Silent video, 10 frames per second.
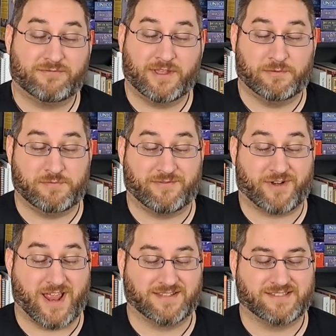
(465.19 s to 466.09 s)
it would be
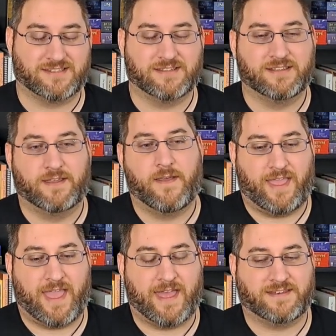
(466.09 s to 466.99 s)
friends.
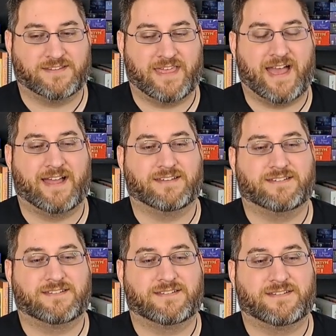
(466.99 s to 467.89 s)
And that